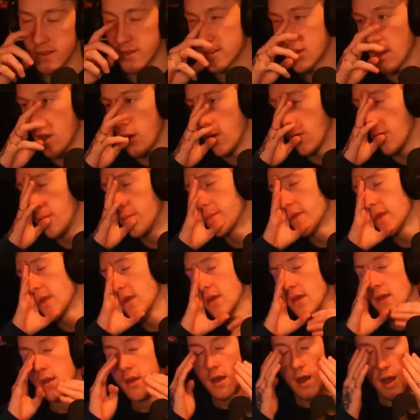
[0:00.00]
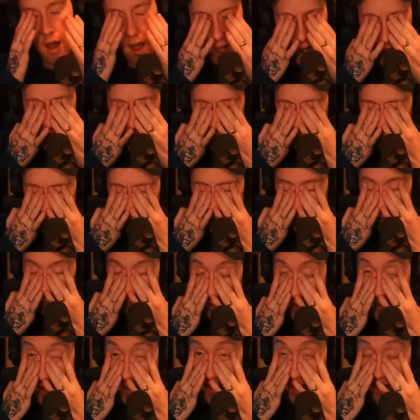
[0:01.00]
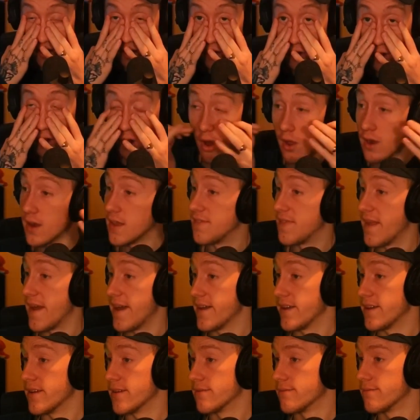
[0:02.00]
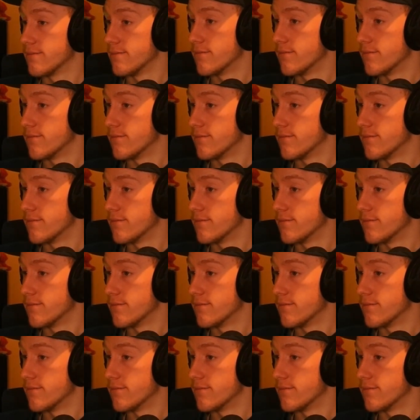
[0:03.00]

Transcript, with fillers: So, I went away on holiday,